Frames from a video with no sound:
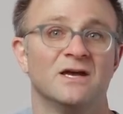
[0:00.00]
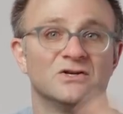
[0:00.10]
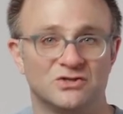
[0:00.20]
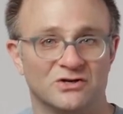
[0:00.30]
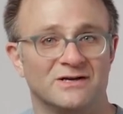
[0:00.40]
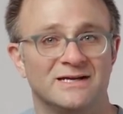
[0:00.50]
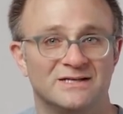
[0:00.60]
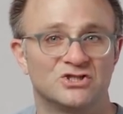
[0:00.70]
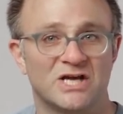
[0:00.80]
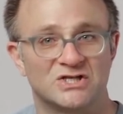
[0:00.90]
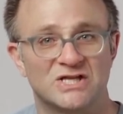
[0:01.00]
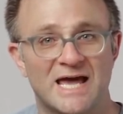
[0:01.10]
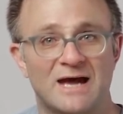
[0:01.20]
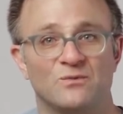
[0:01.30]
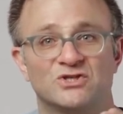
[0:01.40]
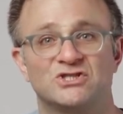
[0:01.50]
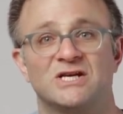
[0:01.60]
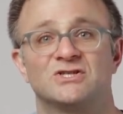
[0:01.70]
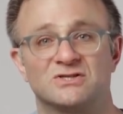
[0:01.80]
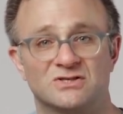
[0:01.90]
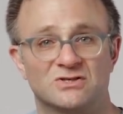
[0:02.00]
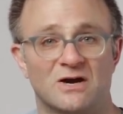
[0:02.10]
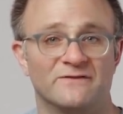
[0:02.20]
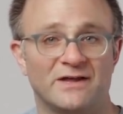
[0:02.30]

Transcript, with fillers: So you're going to need to change that, which changes the start